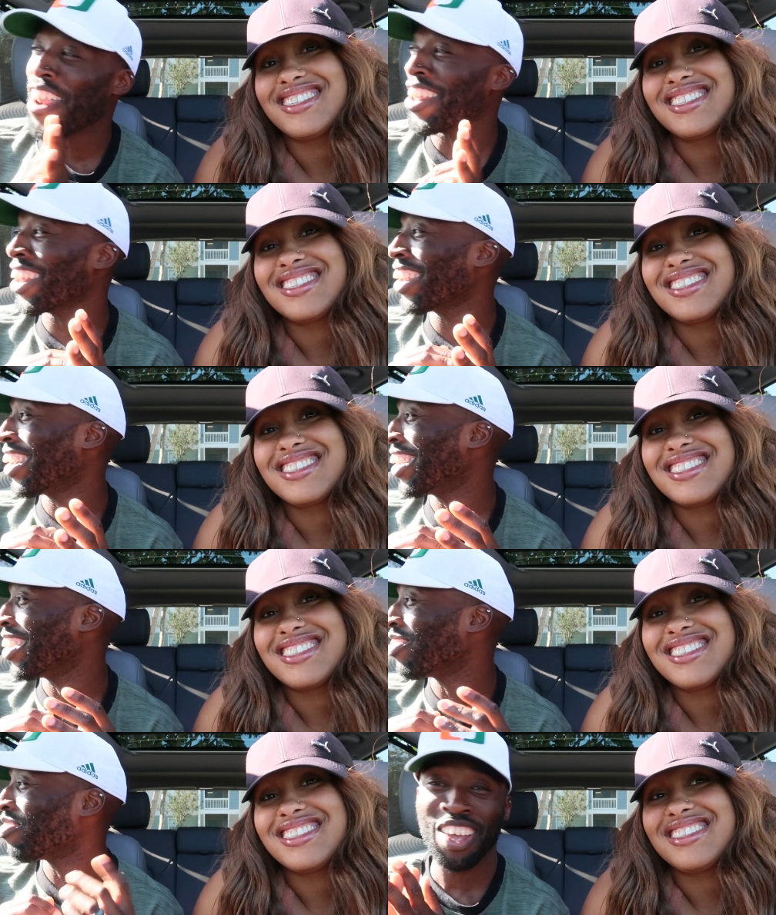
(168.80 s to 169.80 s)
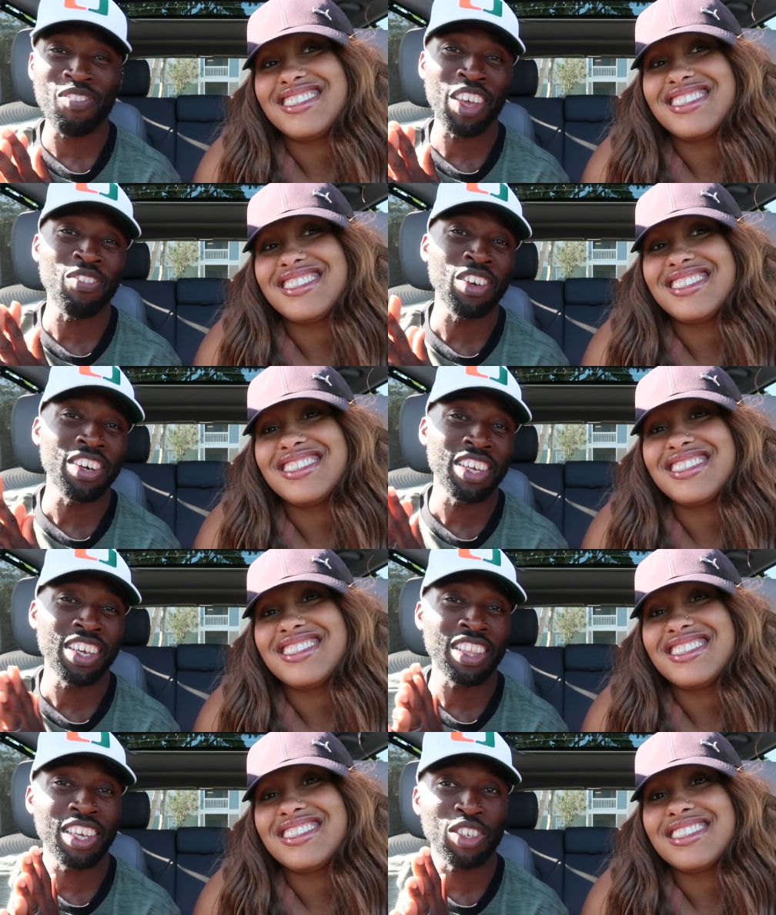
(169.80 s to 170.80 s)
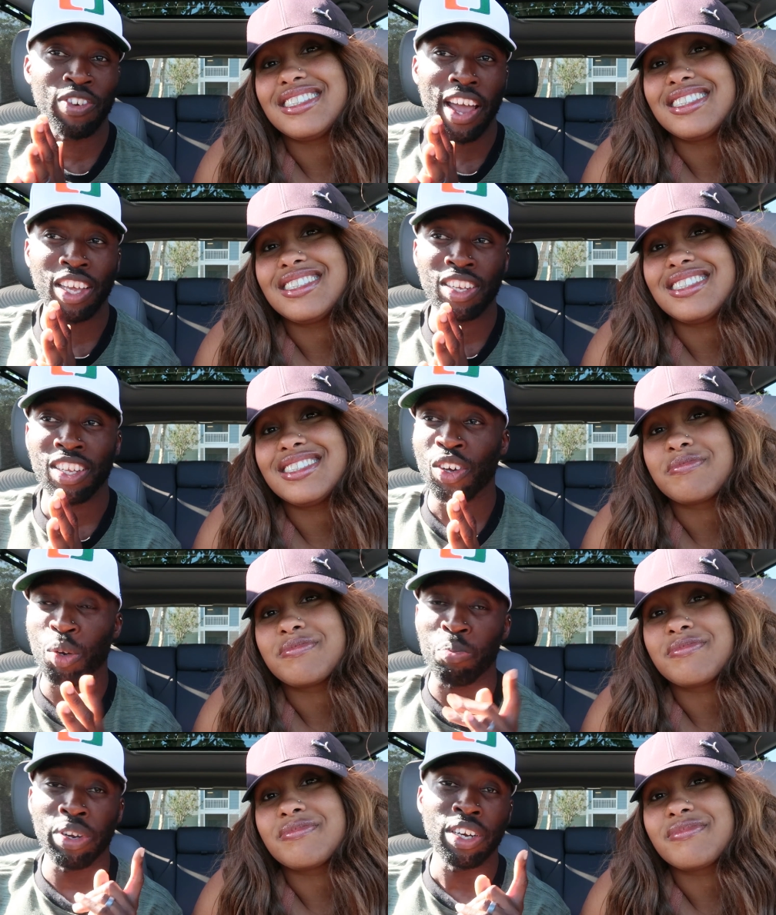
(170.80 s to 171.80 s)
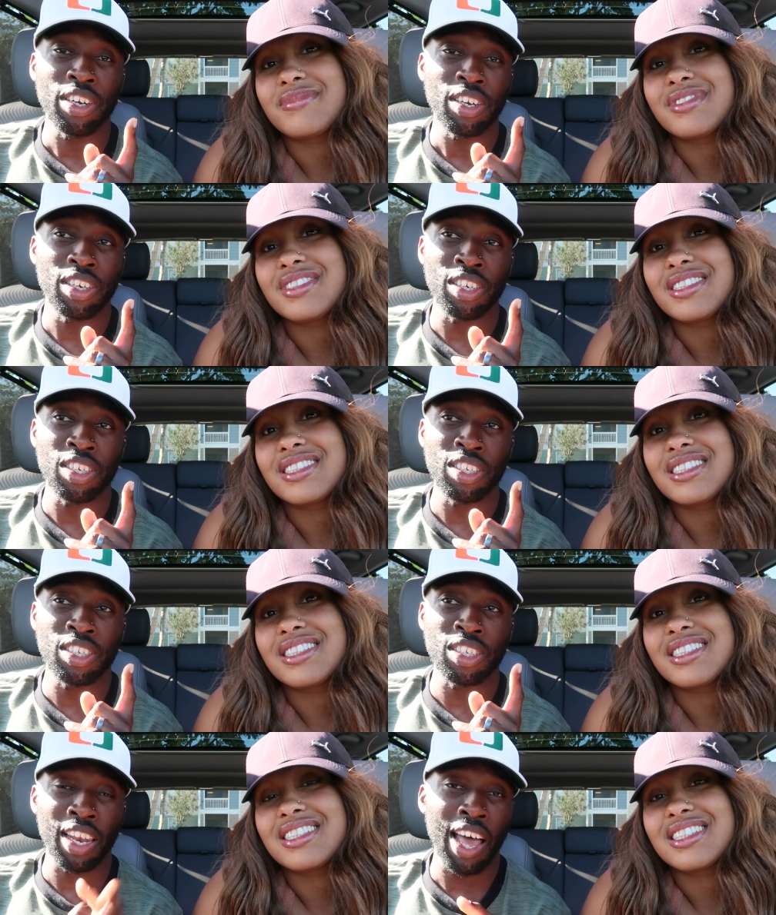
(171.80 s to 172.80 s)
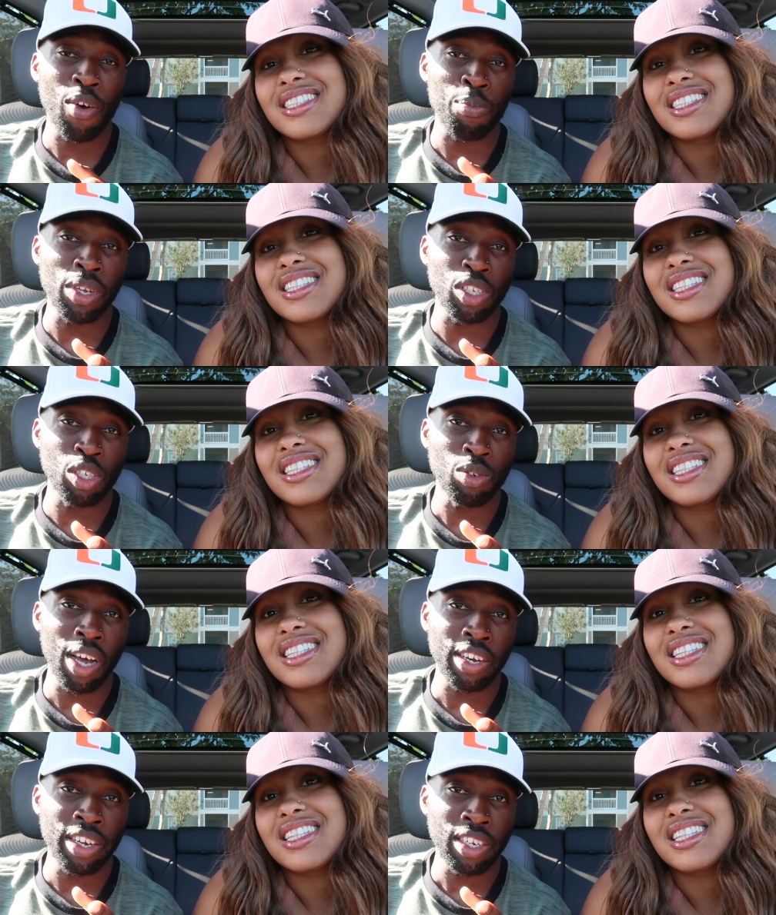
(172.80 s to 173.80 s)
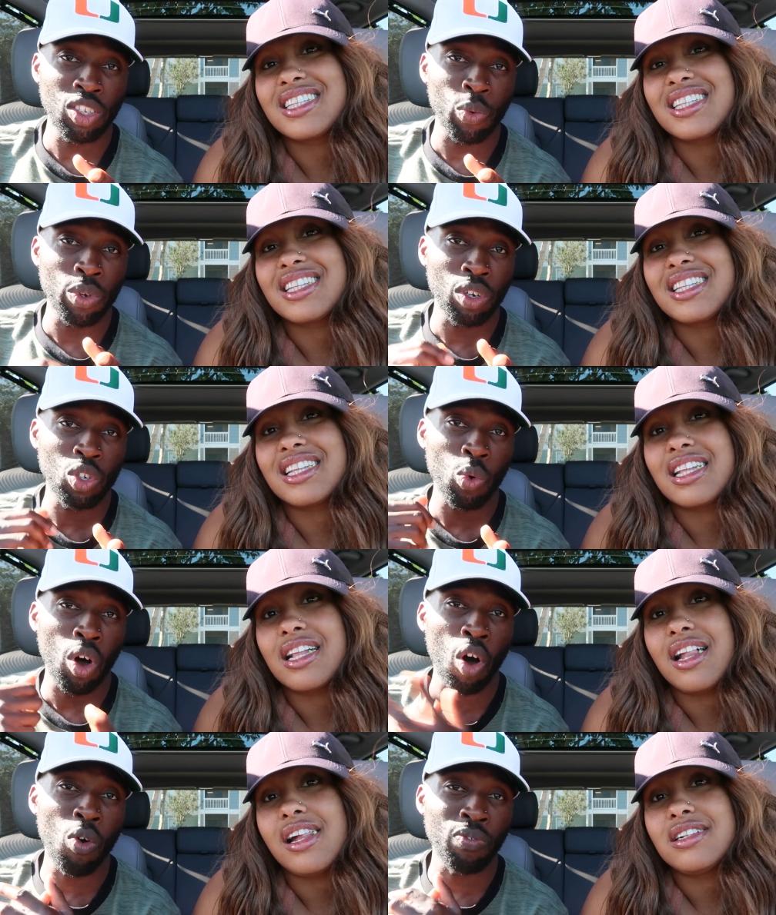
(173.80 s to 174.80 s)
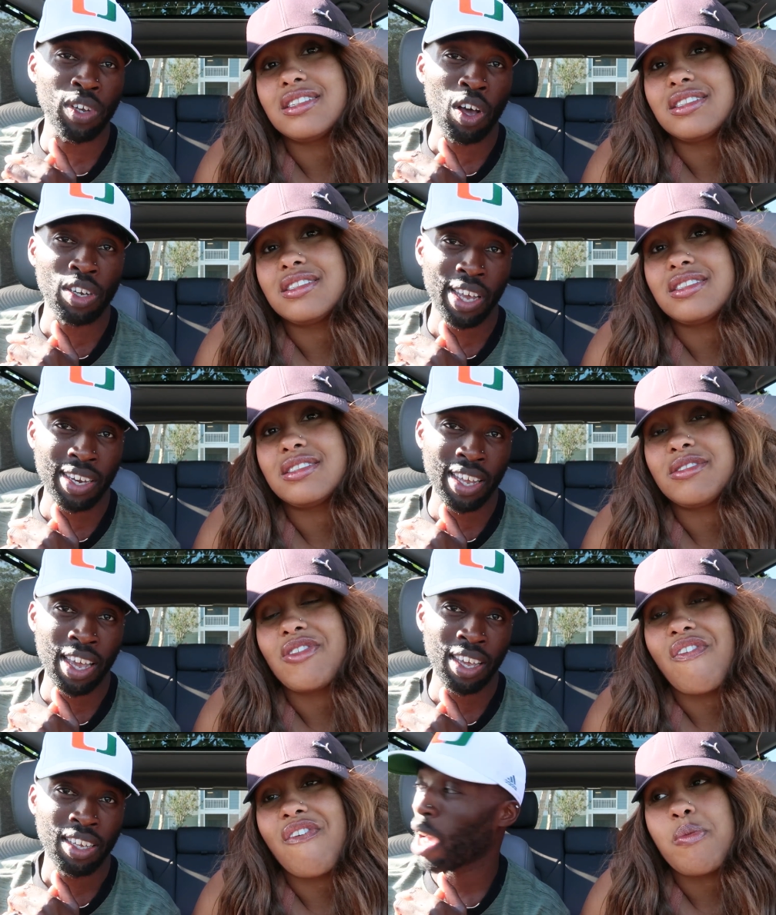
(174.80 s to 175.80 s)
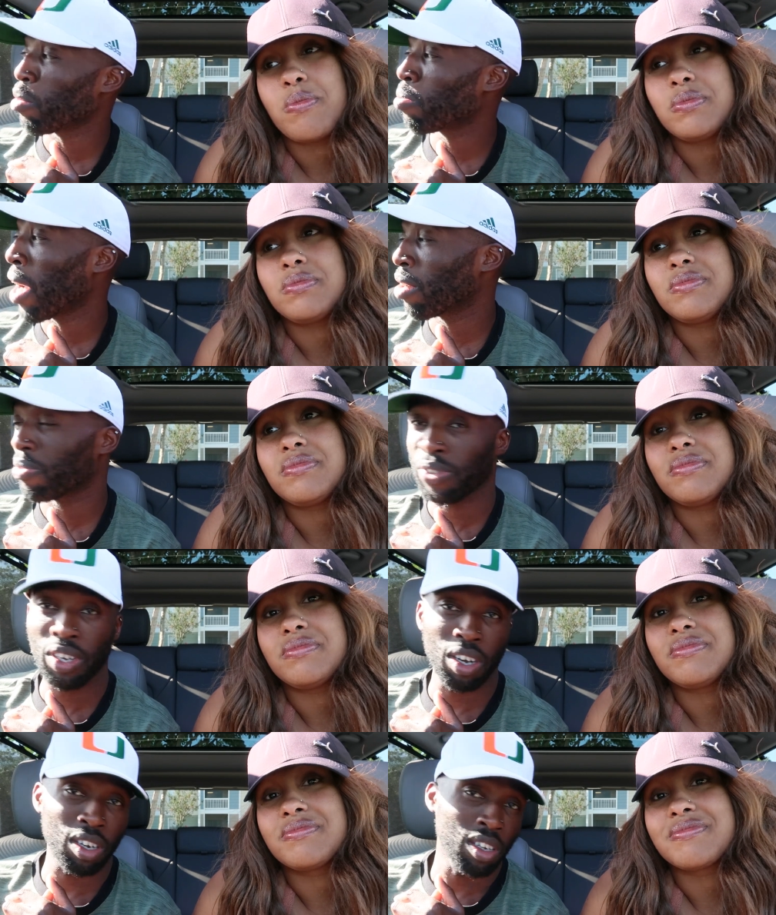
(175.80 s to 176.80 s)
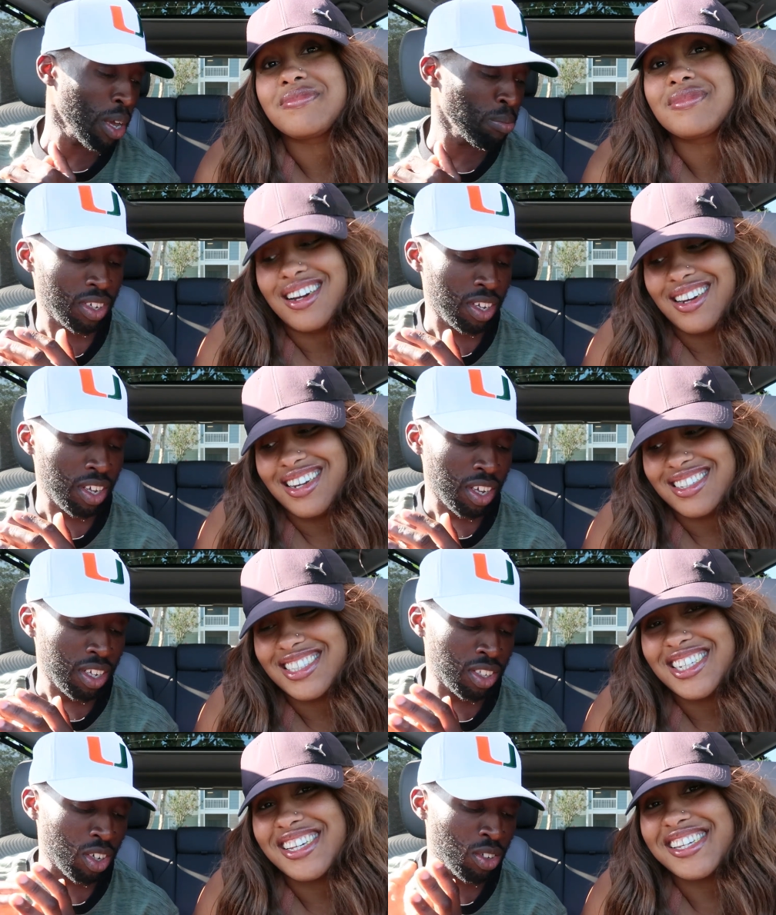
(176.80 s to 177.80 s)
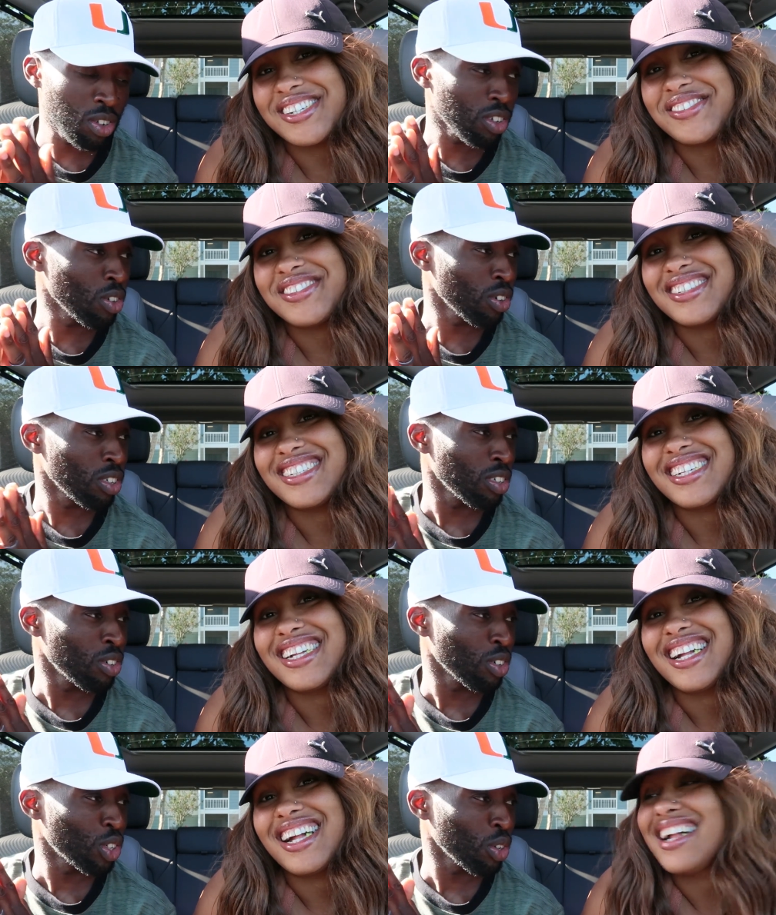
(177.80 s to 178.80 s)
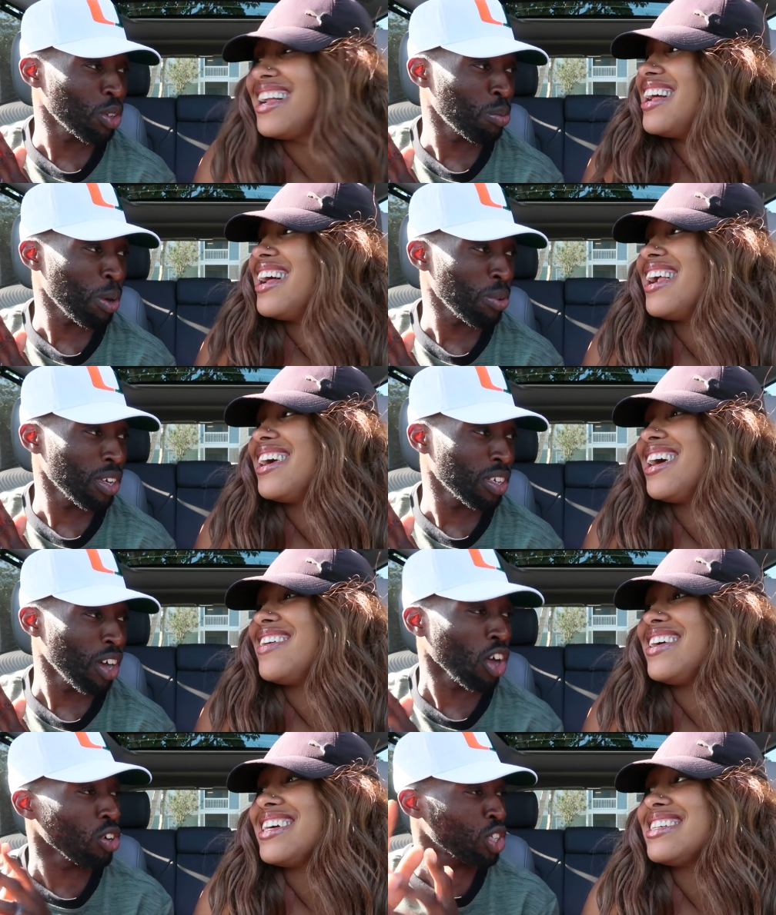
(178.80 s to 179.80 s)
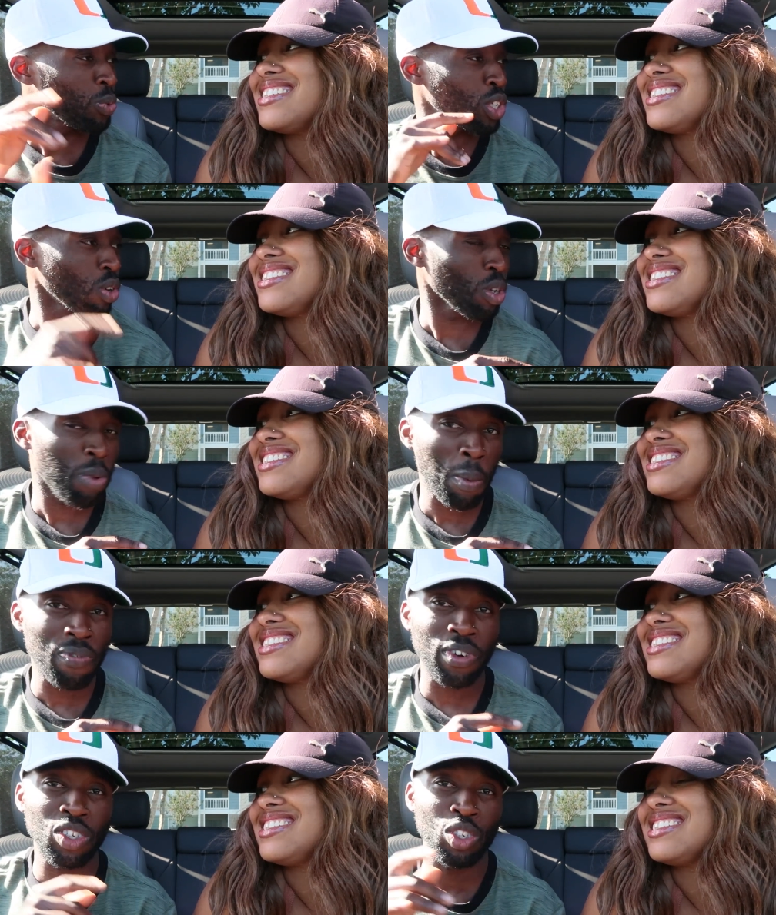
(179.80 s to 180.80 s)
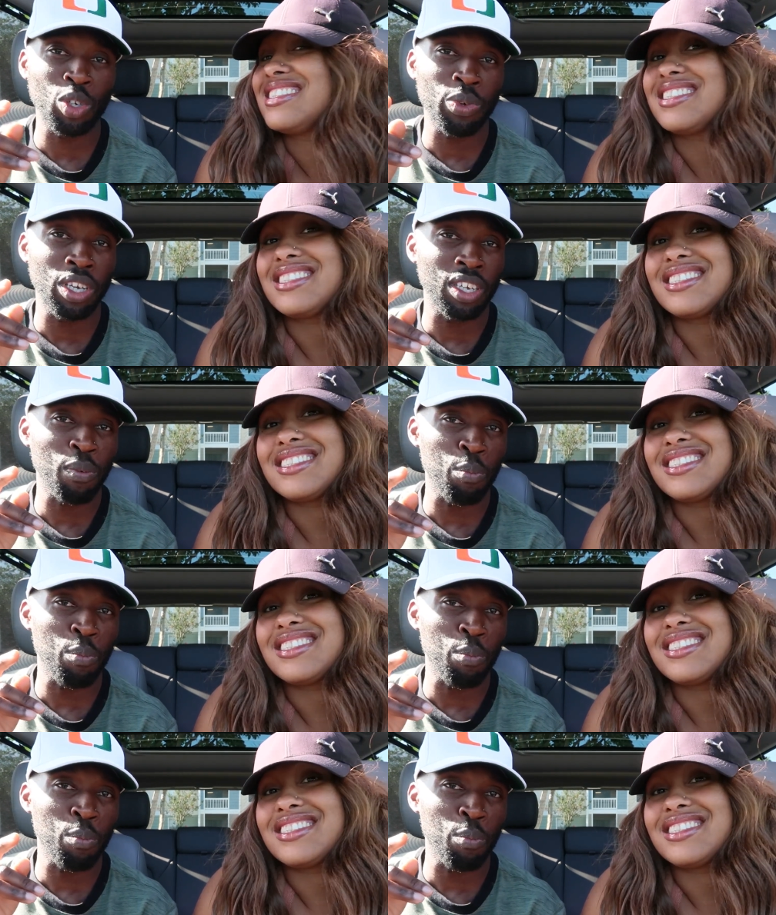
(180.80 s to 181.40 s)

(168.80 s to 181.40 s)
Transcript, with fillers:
Speaker 1: And then, uh, yeah, man, we're gonna get things cracking. Yo, the breeder is allowing me to shoot out there, so we're gonna do a whole vlog that day, top to bottom for y'all, babe. All right, shout so out. You, you, gonna you gonna show on the puppy? All Hold right. on, should we show on the puppy first, or should we